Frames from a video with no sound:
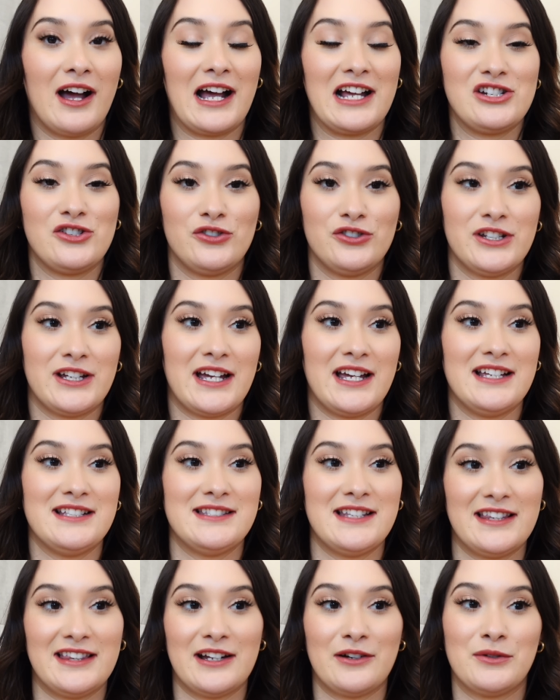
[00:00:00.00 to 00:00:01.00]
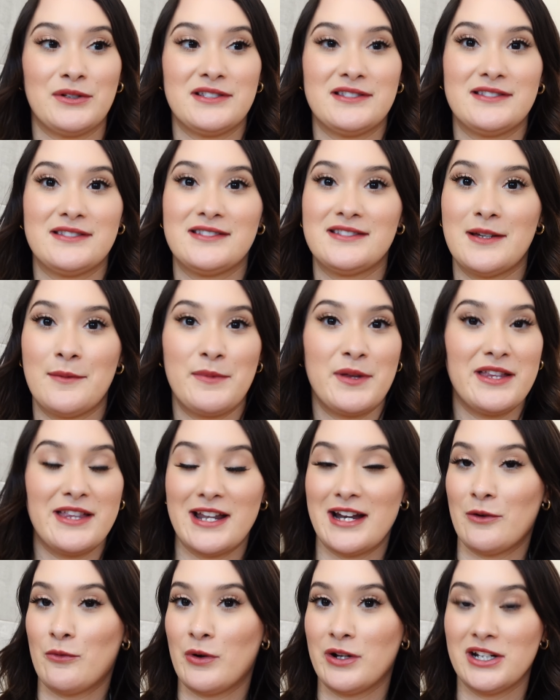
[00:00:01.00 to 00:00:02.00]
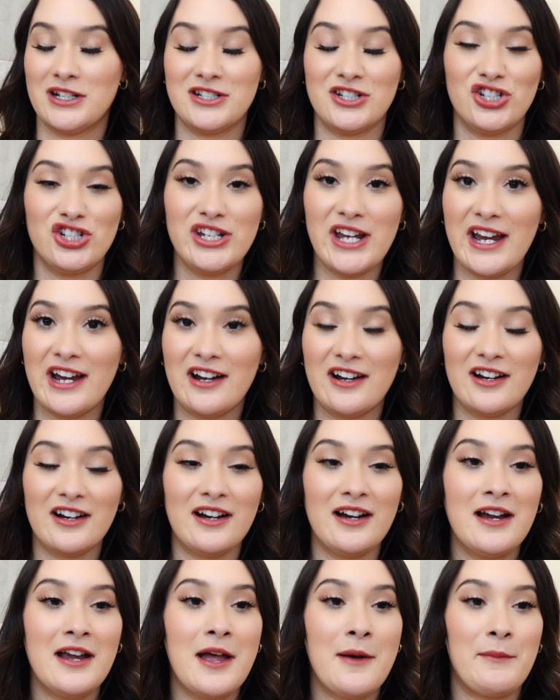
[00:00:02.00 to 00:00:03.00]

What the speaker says: I told you guys that there was something that I wanted to share,